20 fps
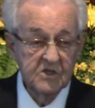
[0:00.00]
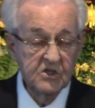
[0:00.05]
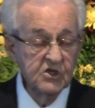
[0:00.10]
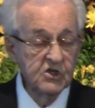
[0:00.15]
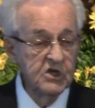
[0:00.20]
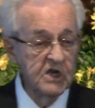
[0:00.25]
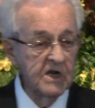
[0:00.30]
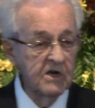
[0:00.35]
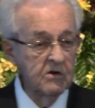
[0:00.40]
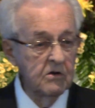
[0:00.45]

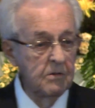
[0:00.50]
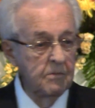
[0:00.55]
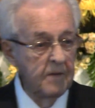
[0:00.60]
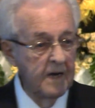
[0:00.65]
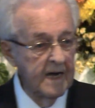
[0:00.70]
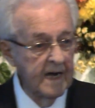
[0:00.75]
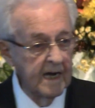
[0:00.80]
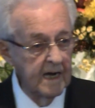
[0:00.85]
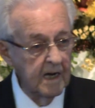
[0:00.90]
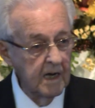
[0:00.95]

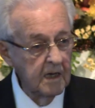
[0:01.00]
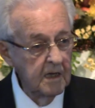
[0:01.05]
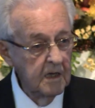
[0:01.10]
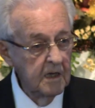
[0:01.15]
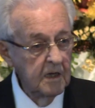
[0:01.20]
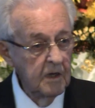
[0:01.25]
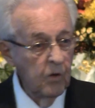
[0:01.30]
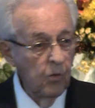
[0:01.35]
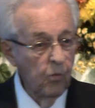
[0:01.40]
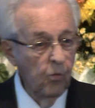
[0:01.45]
Jeremiah
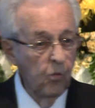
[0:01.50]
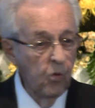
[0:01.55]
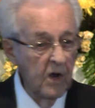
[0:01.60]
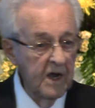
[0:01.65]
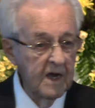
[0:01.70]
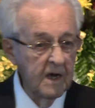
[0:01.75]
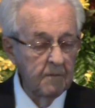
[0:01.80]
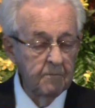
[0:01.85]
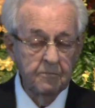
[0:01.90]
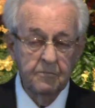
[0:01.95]

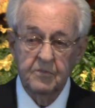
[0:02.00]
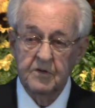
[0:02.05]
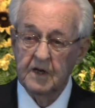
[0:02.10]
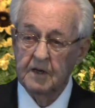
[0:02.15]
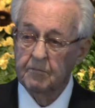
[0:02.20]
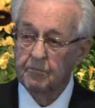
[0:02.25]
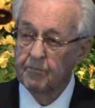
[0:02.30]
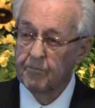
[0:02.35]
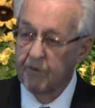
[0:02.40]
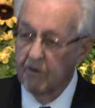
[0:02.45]
wept
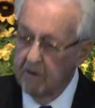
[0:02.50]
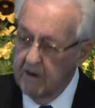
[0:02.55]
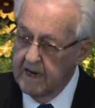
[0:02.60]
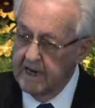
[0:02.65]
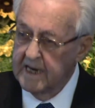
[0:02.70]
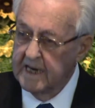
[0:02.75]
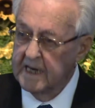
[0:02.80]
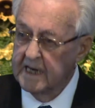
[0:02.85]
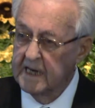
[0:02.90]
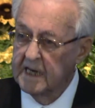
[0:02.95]
and
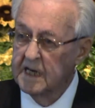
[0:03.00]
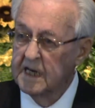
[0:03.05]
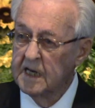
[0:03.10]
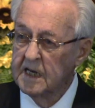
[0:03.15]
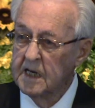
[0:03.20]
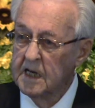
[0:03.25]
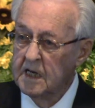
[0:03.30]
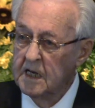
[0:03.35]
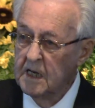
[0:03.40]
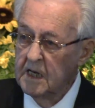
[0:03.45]

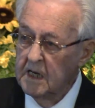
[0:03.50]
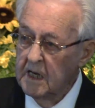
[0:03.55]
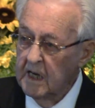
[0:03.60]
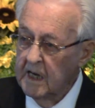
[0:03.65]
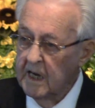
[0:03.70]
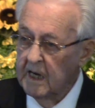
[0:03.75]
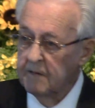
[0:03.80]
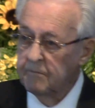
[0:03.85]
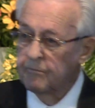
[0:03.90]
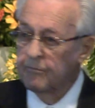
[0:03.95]
prayed
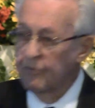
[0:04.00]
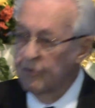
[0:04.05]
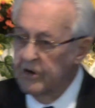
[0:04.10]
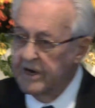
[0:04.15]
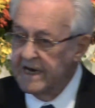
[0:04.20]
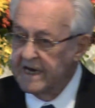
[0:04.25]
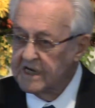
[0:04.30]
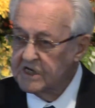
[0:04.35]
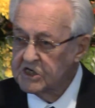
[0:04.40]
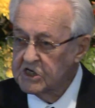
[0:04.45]
and
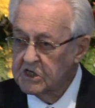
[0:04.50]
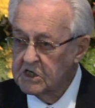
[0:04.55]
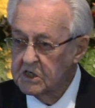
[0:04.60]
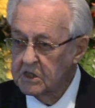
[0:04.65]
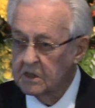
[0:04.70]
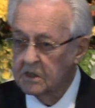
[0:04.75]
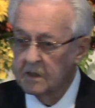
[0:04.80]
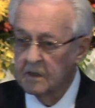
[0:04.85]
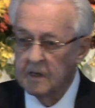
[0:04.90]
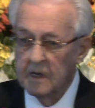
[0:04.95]
preached
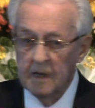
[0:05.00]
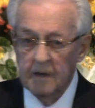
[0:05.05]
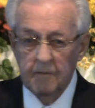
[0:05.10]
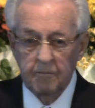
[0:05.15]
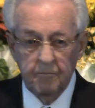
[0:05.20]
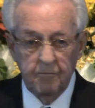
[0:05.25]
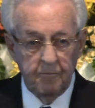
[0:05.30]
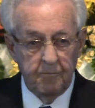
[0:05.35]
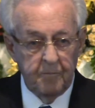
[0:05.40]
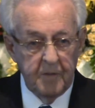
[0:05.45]
to the
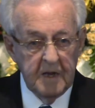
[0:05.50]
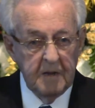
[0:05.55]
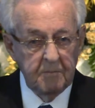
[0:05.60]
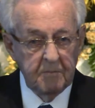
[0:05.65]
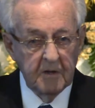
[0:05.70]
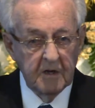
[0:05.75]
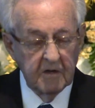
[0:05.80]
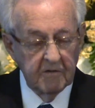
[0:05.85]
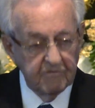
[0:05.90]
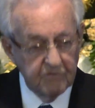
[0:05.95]

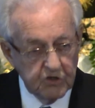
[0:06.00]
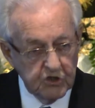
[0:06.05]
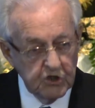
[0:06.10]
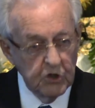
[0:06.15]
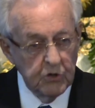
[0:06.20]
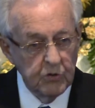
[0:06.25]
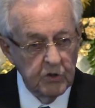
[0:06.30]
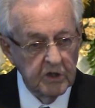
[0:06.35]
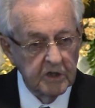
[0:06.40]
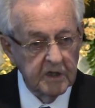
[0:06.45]
people of
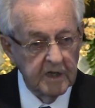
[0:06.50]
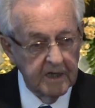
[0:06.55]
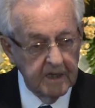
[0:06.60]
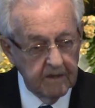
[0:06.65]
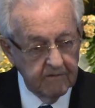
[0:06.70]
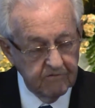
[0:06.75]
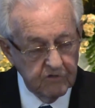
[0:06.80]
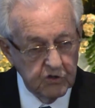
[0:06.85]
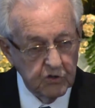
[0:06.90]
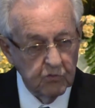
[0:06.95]
Judah and
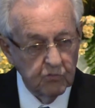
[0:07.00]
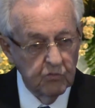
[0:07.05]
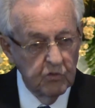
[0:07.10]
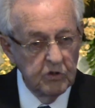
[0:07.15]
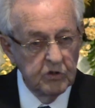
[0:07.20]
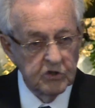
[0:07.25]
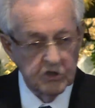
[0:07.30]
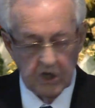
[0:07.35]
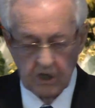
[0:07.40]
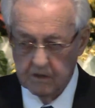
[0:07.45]
of
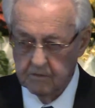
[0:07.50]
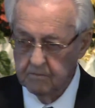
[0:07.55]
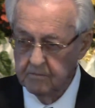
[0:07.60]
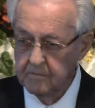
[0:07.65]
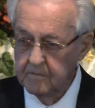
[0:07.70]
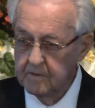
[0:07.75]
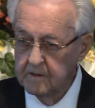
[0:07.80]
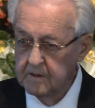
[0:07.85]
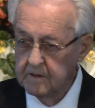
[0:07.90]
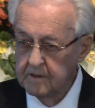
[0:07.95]
Jerusalem,
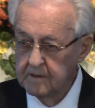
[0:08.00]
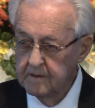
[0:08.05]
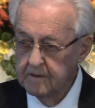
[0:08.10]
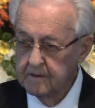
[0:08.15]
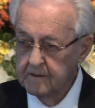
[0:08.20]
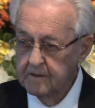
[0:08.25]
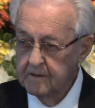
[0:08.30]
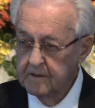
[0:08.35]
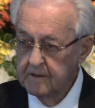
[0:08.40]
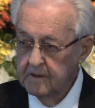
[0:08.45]

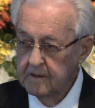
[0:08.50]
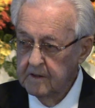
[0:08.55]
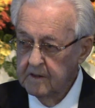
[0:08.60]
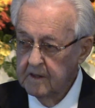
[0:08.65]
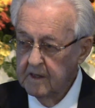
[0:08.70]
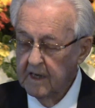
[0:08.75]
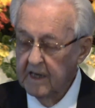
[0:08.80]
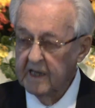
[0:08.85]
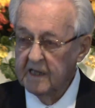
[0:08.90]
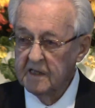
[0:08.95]

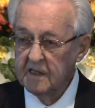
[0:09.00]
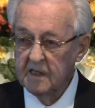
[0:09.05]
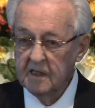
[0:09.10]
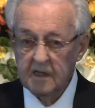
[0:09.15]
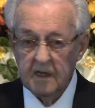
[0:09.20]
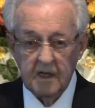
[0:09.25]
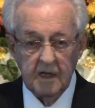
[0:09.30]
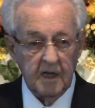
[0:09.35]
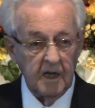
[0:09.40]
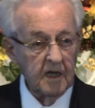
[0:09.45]

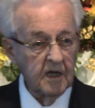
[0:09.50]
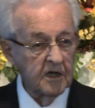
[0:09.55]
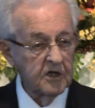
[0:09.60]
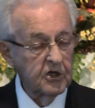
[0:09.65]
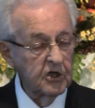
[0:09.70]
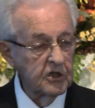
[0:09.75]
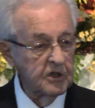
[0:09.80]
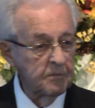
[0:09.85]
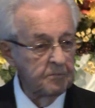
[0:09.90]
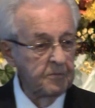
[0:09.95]
and
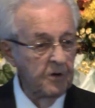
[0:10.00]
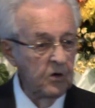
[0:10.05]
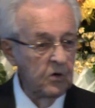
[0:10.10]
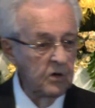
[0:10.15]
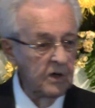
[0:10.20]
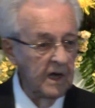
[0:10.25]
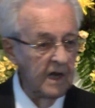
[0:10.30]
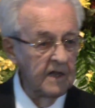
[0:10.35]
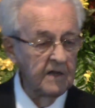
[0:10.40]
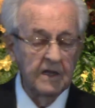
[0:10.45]
to the
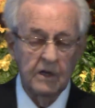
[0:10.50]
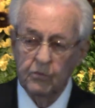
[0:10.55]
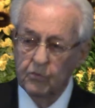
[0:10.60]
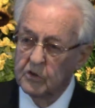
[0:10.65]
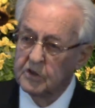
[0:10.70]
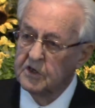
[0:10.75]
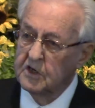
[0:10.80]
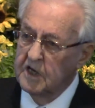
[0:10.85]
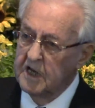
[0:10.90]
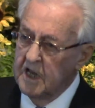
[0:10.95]
point, and they
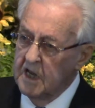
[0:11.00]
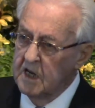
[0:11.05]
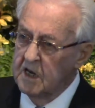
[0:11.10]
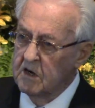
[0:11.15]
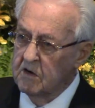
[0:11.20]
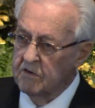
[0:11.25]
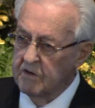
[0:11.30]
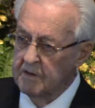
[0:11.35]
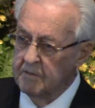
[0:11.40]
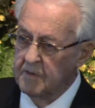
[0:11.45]
wouldn't
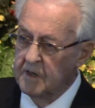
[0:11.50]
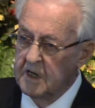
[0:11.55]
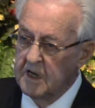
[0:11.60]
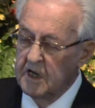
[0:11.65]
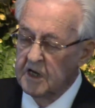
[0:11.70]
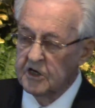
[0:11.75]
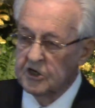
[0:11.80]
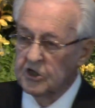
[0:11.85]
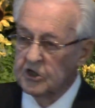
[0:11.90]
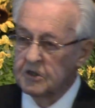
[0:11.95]
hear him,
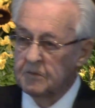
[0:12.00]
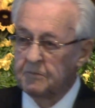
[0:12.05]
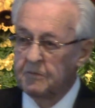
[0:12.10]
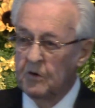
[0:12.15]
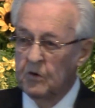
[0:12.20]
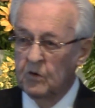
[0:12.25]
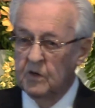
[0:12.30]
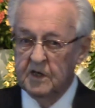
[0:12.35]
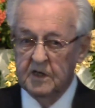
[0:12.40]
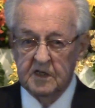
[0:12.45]
to the
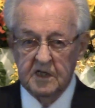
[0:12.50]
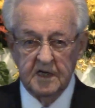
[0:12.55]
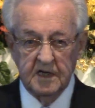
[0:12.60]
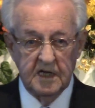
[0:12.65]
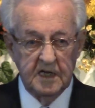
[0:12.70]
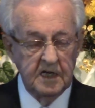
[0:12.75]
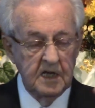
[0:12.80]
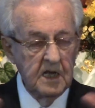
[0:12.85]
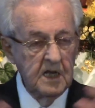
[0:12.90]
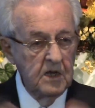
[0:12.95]
point that
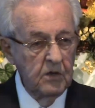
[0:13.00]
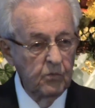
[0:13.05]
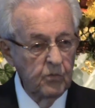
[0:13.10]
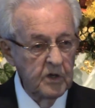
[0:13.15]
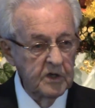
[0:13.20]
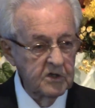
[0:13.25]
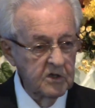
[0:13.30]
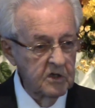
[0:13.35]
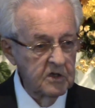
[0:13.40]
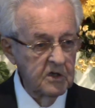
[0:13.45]
he
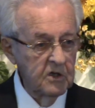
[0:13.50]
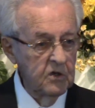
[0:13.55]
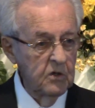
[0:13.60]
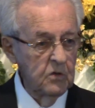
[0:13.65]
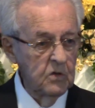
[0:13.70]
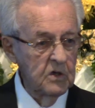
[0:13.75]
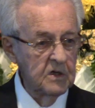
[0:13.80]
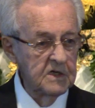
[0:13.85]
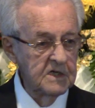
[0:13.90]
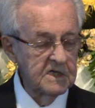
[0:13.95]
went to the
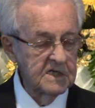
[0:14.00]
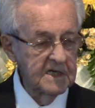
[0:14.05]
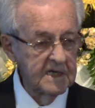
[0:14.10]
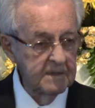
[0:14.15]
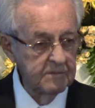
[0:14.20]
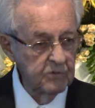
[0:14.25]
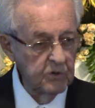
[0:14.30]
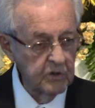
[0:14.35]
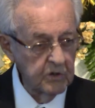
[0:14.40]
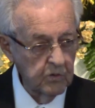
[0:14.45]
Lord and said,
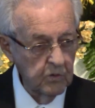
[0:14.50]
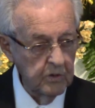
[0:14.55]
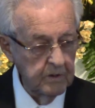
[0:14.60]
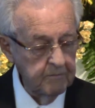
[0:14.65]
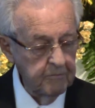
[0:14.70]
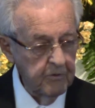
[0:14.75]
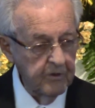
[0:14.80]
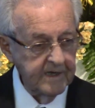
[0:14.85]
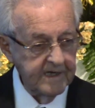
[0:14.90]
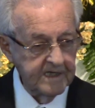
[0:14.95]
I'm going to
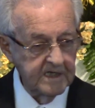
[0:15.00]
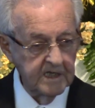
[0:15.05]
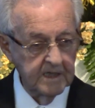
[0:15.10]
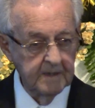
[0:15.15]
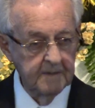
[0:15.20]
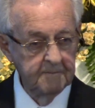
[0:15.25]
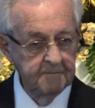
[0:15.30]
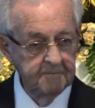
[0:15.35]
quit preaching.